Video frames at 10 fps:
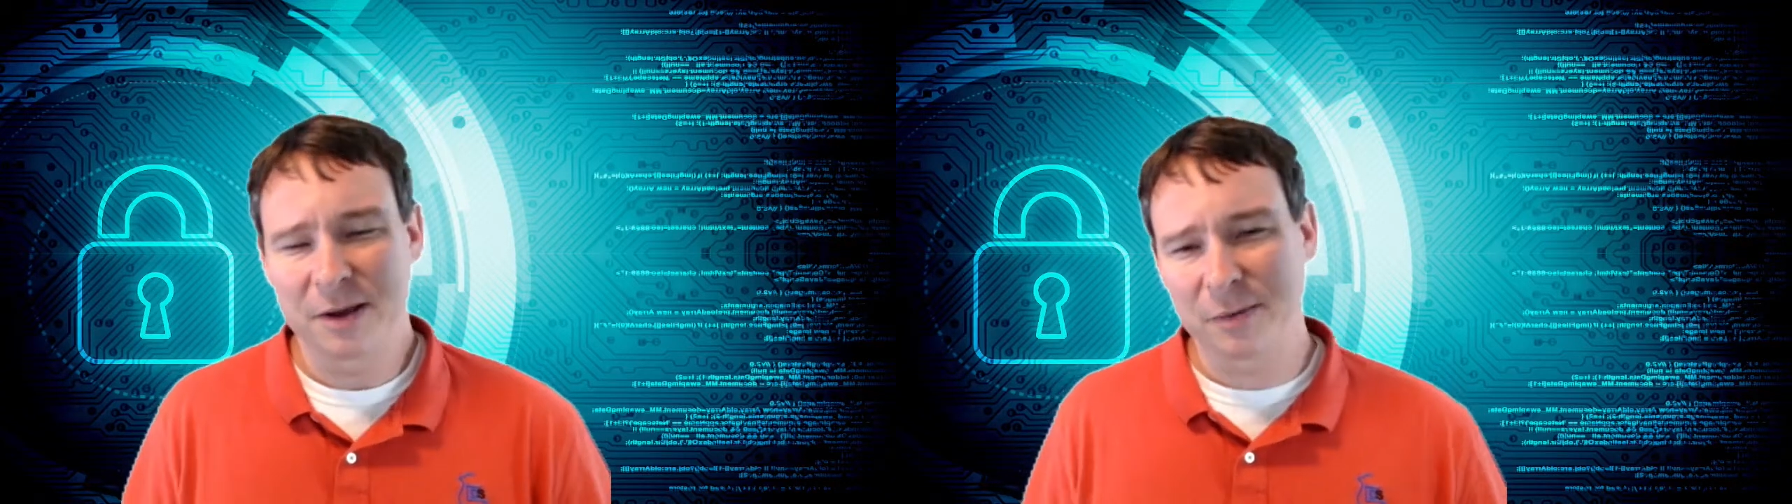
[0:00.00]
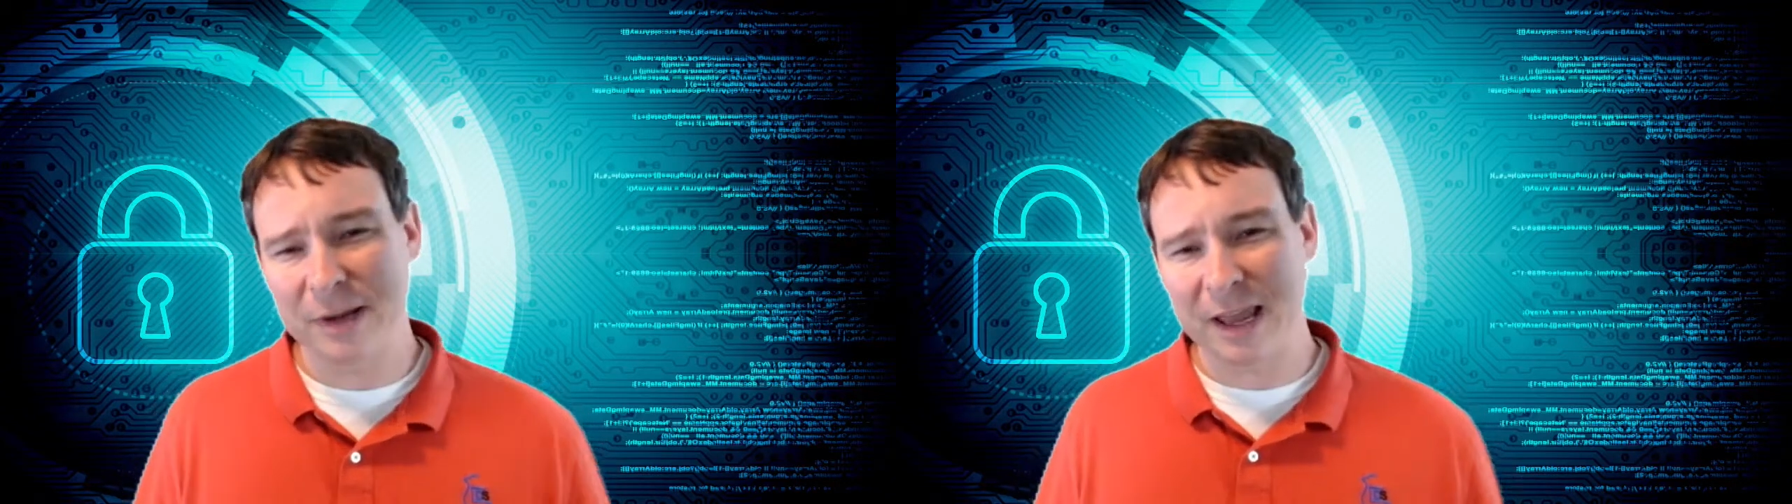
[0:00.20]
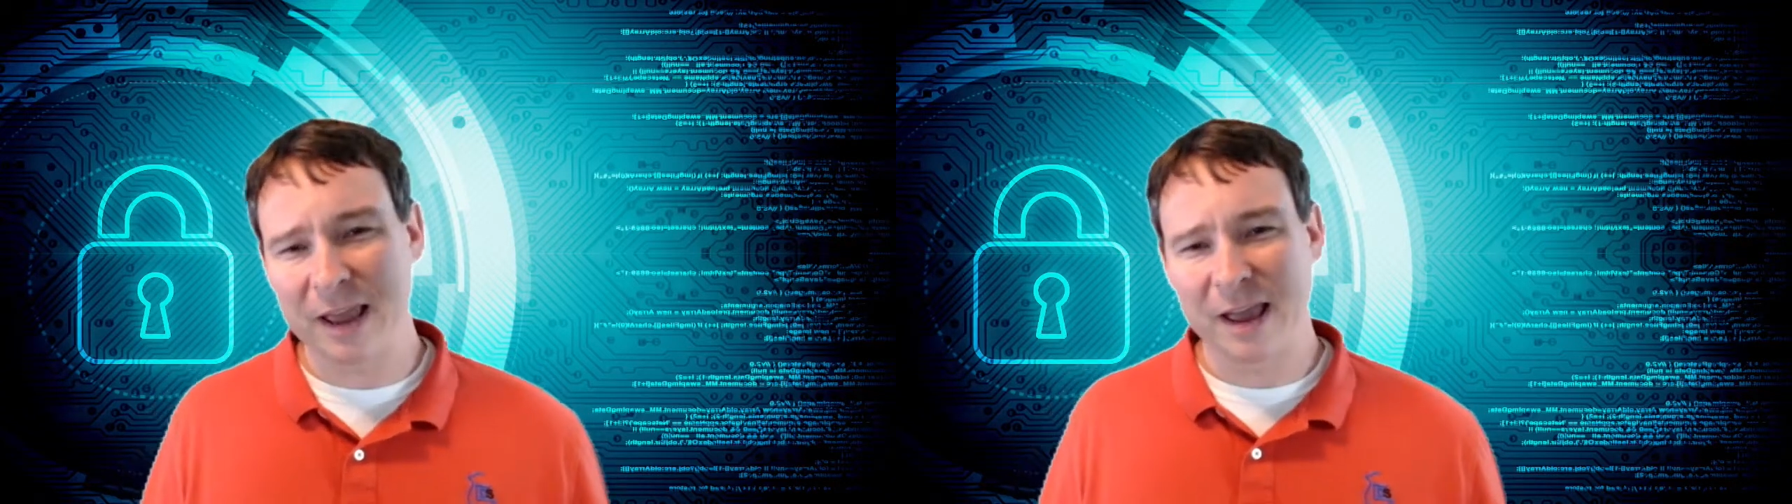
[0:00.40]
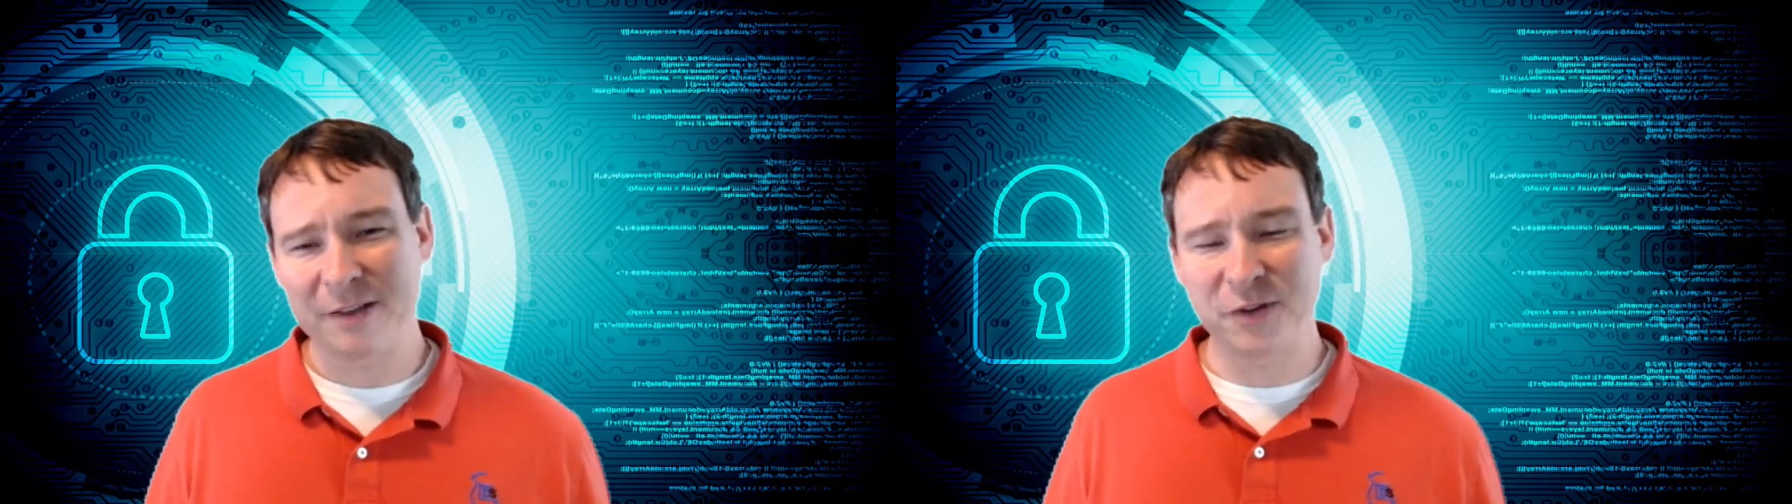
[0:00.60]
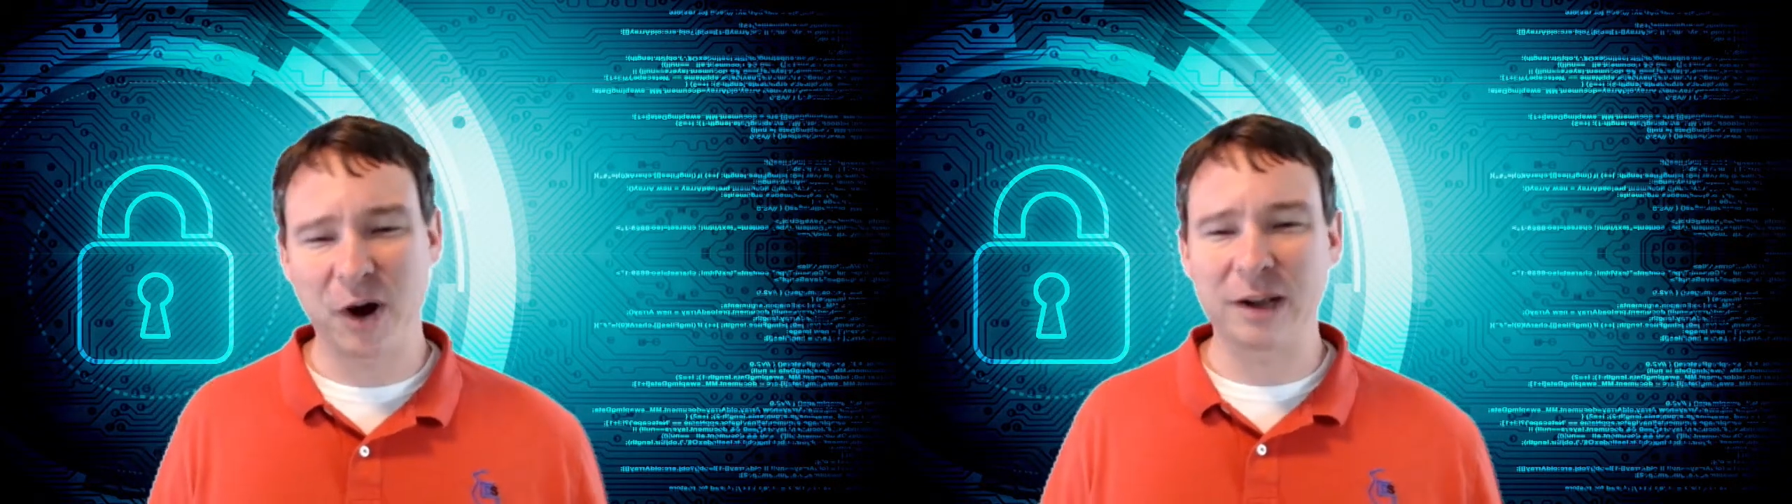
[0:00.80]
We
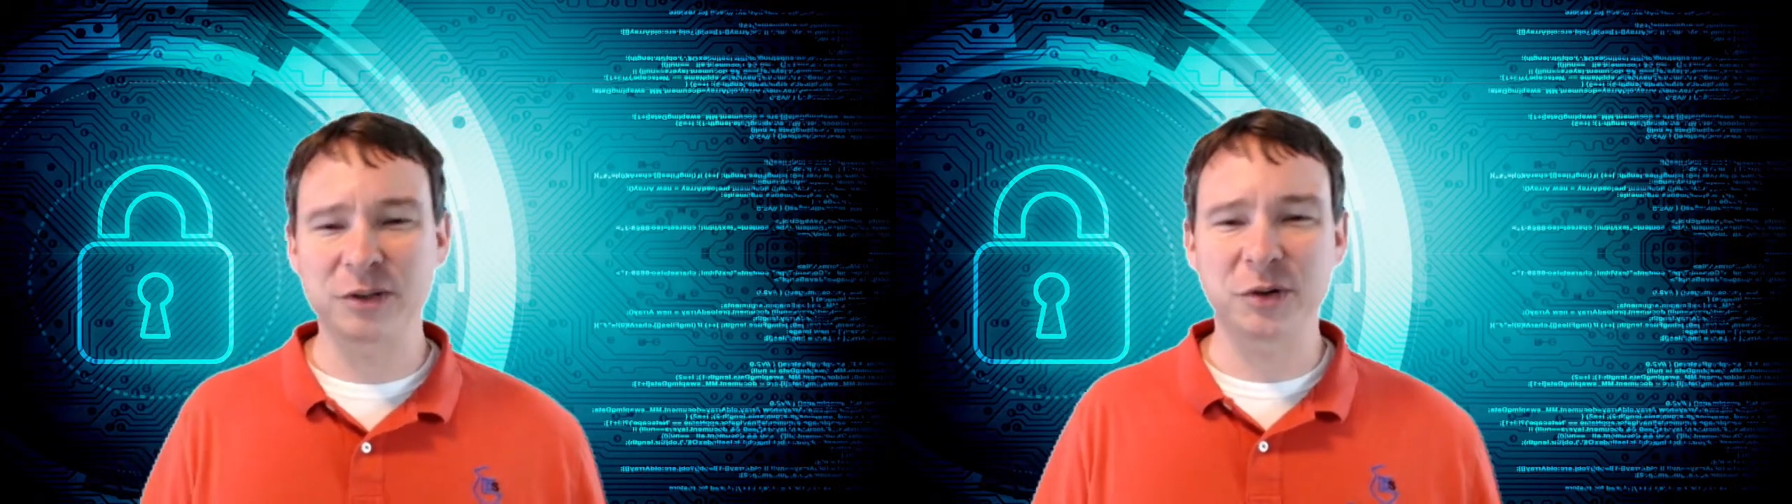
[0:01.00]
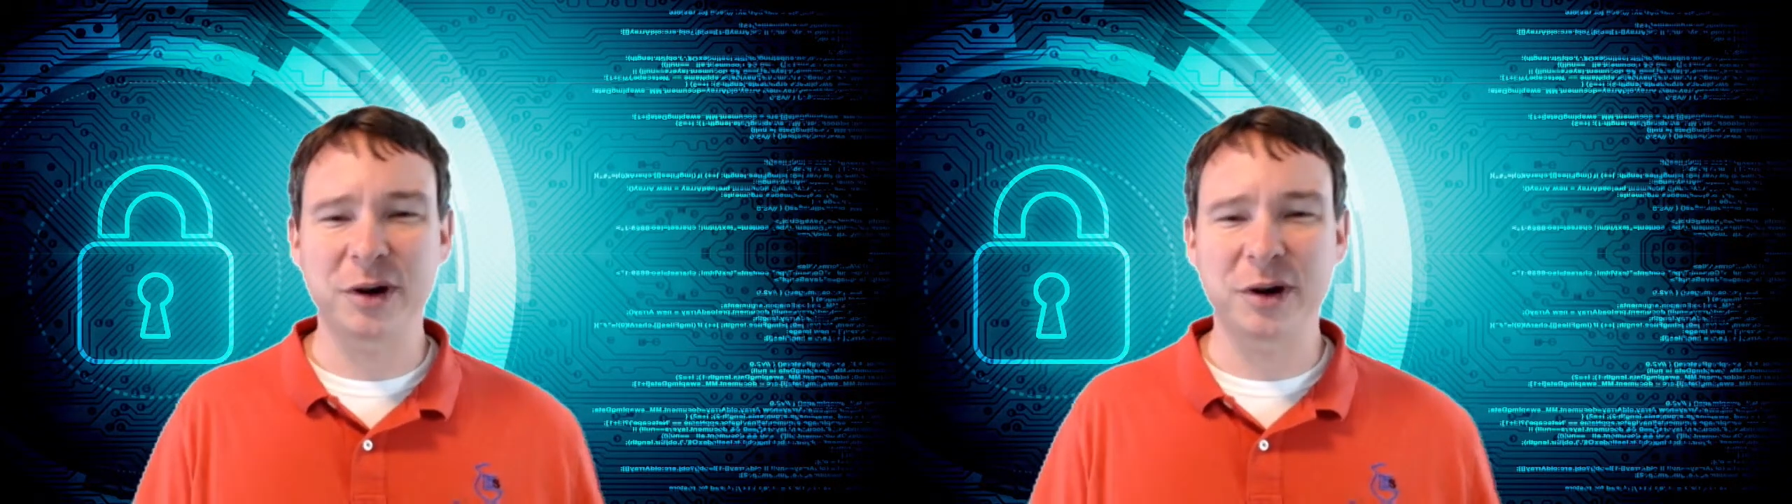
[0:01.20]
have gone through